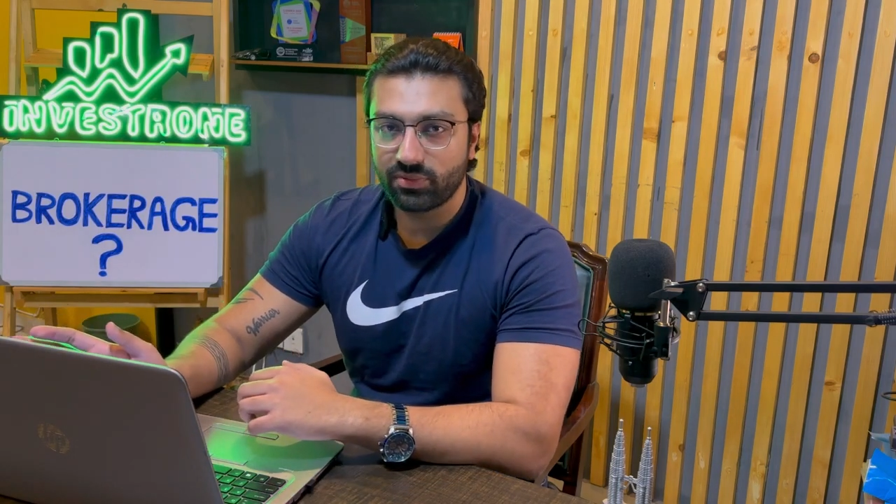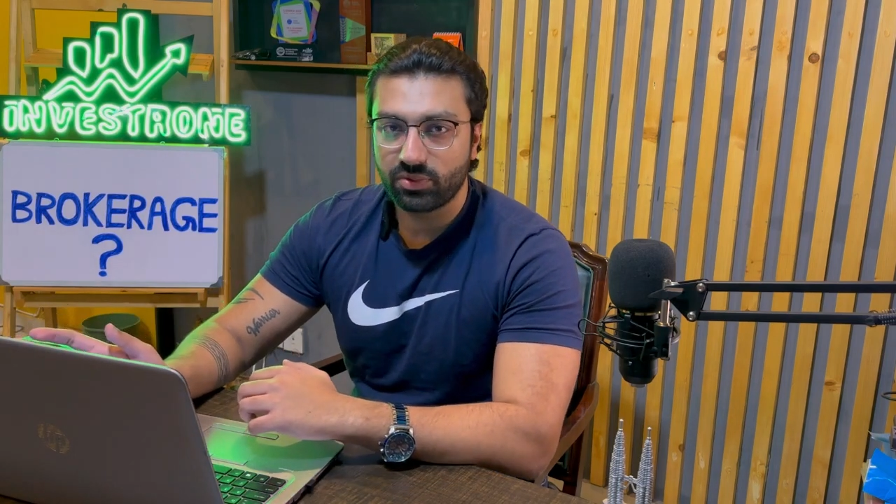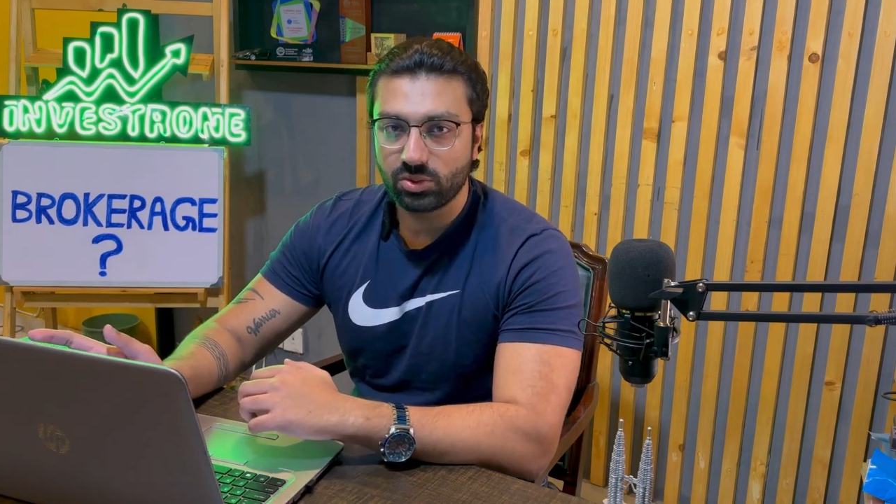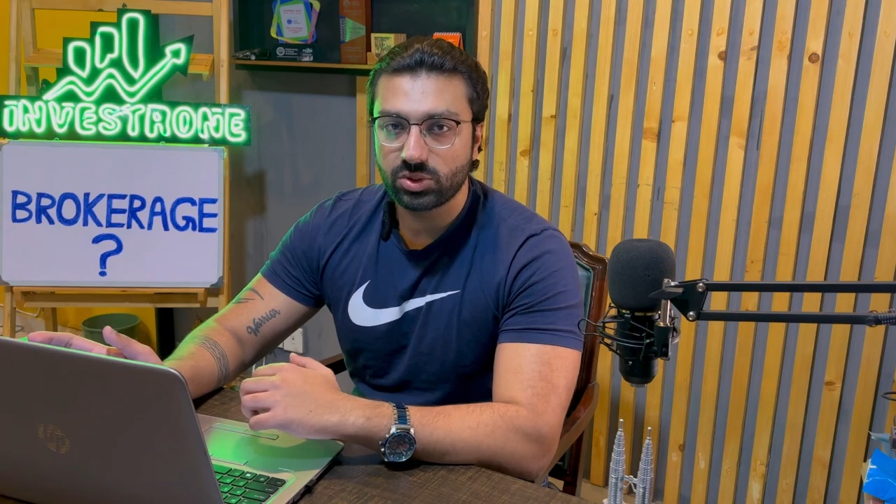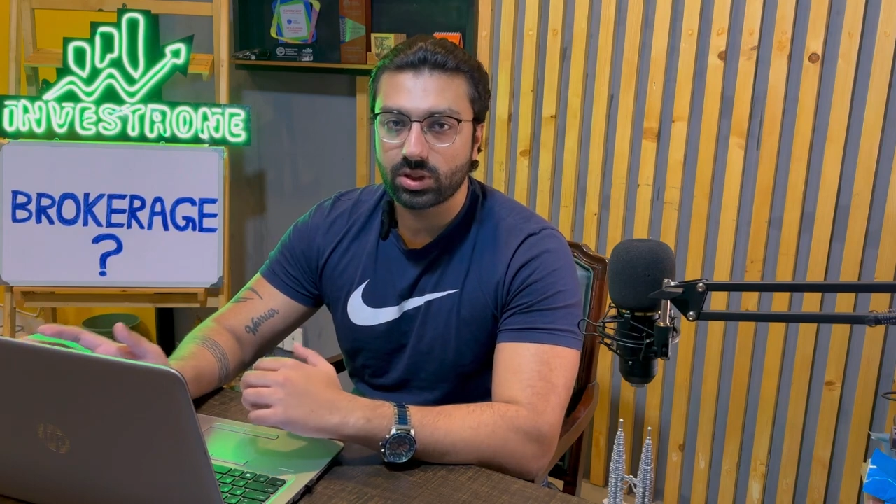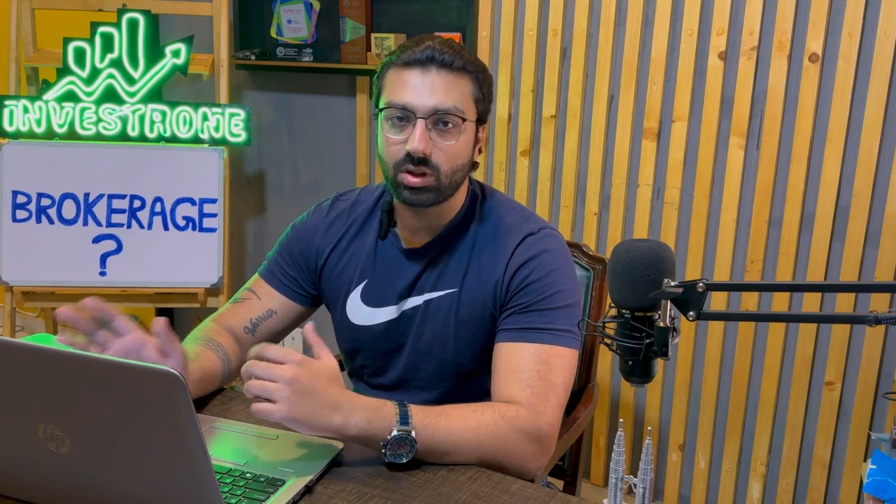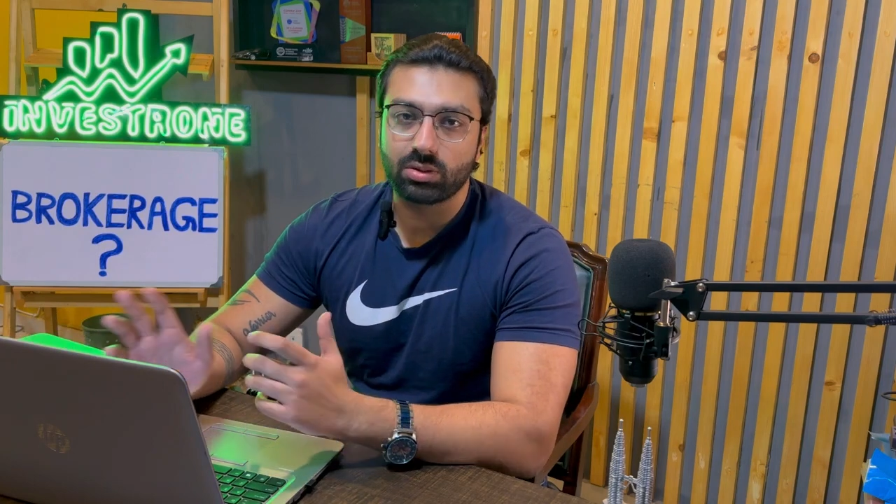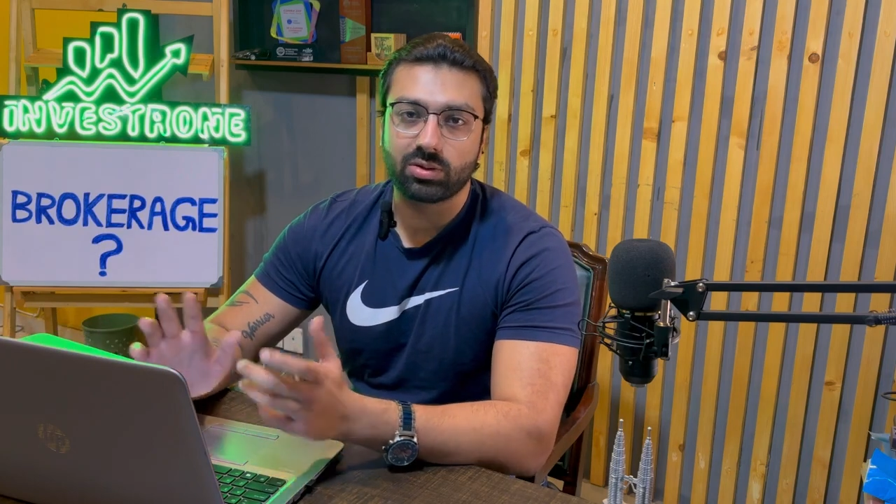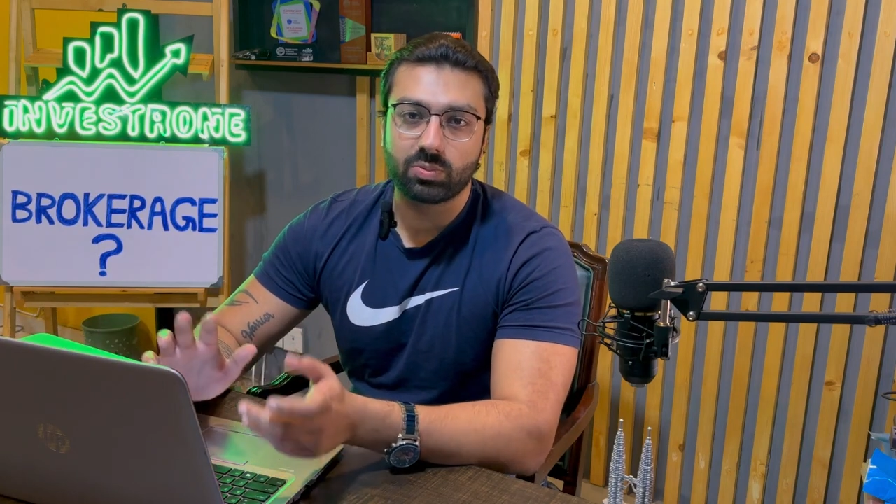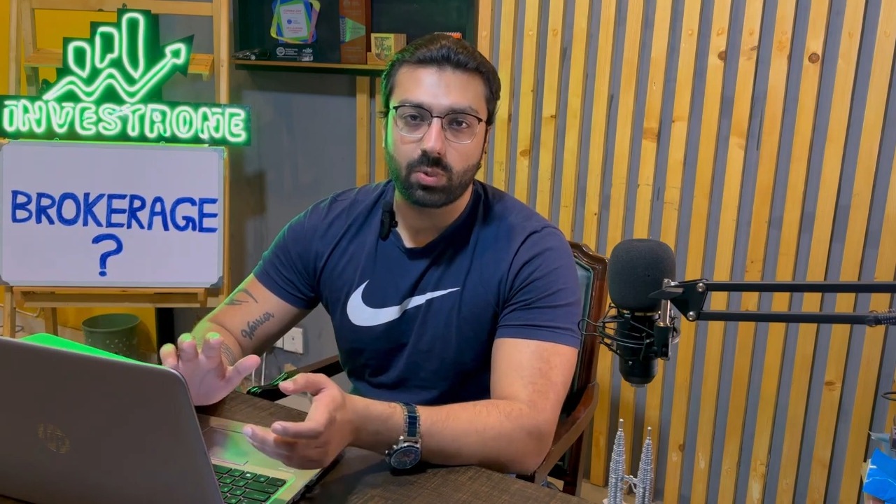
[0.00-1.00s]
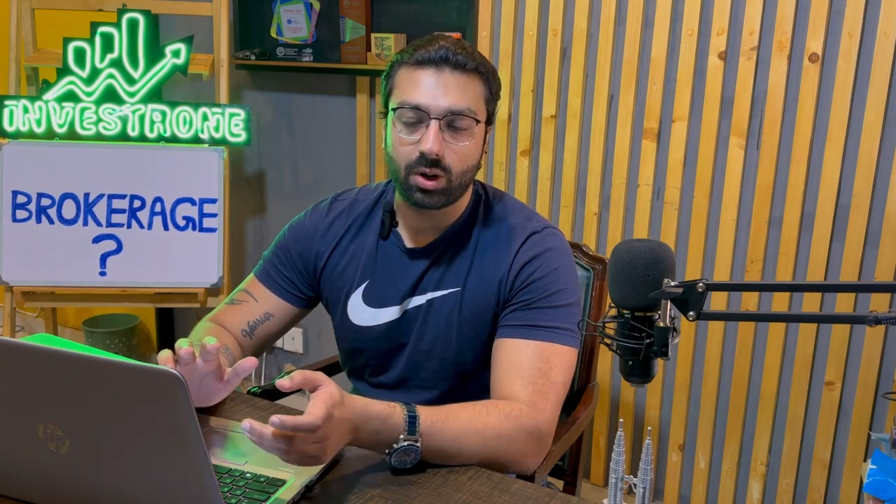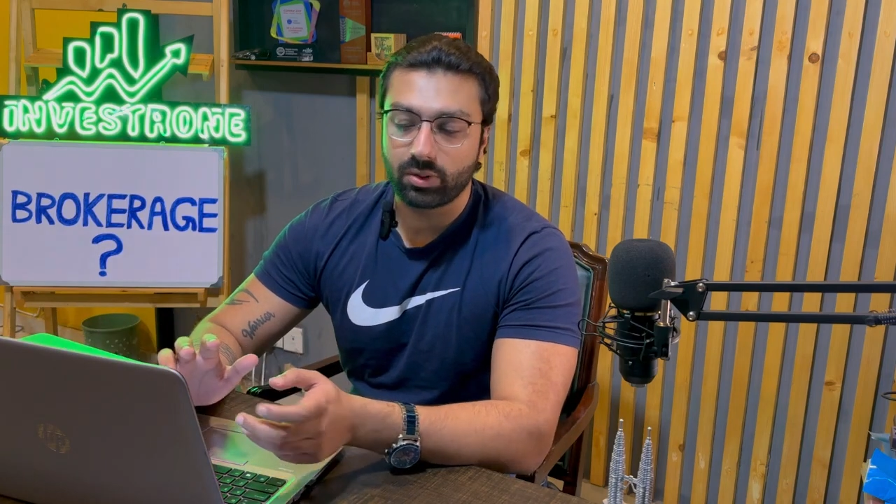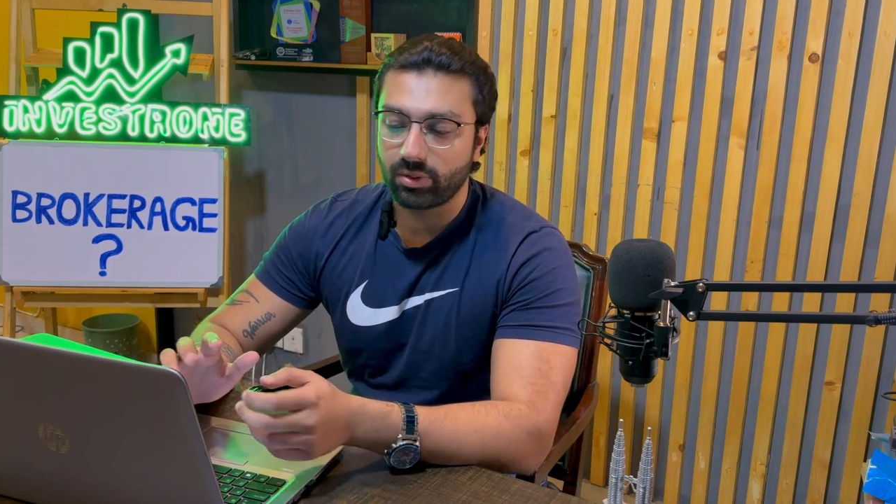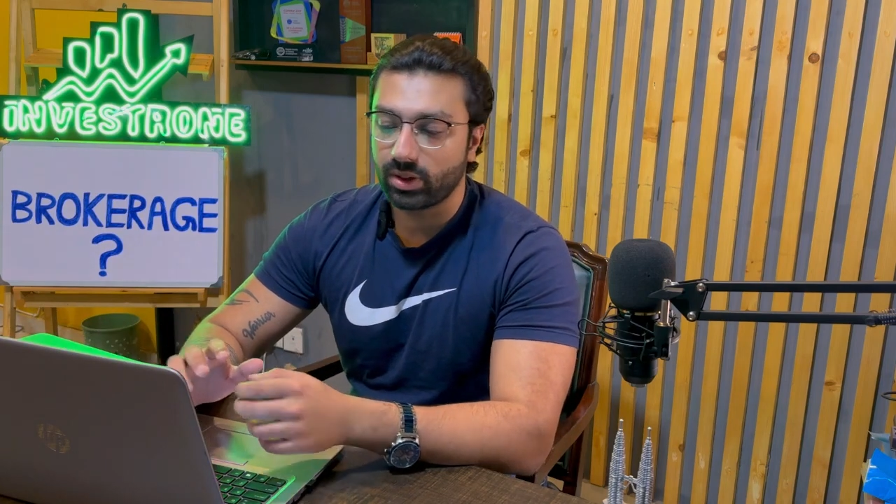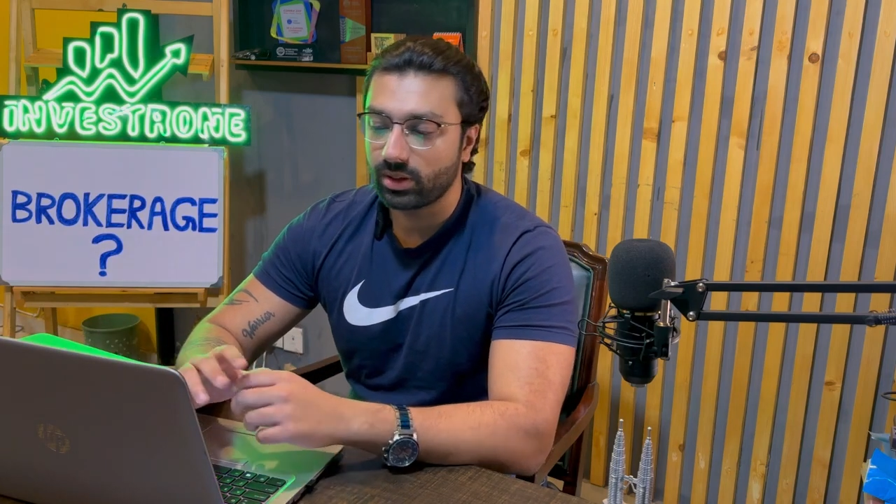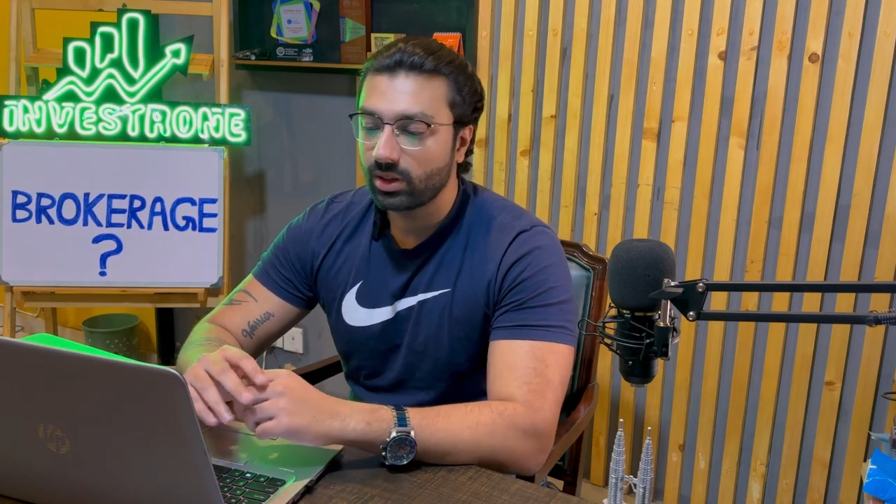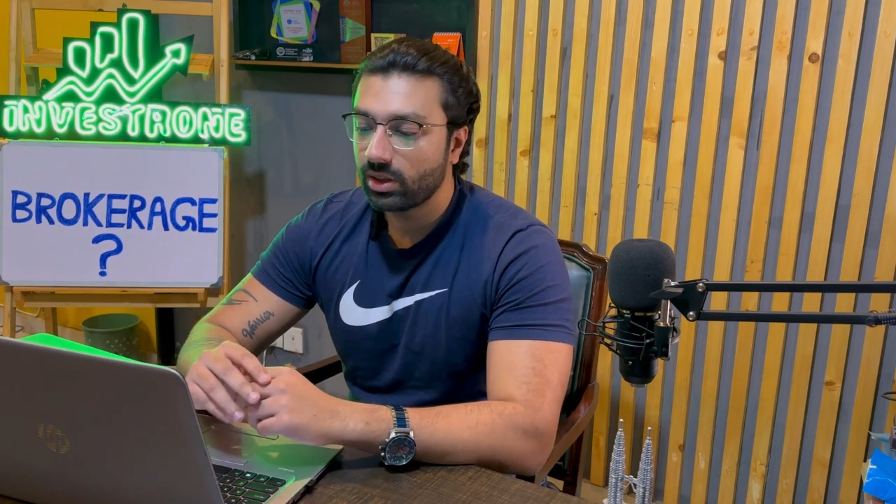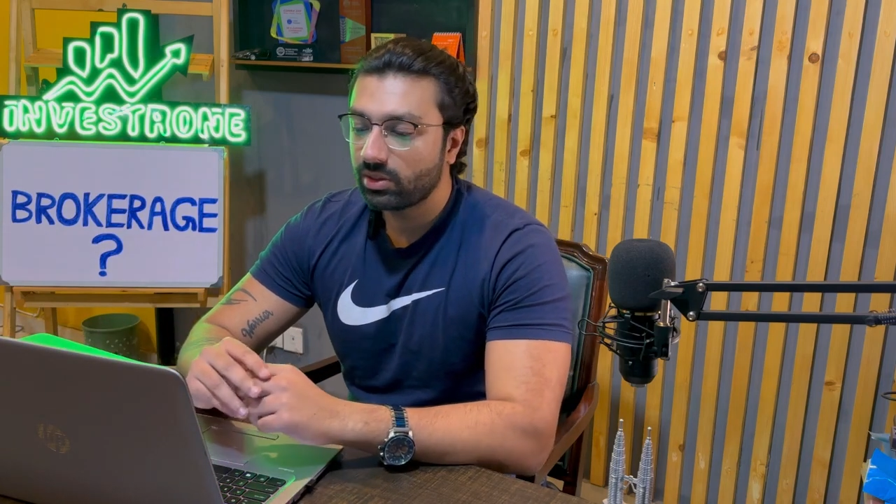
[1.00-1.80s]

future or the spot trading.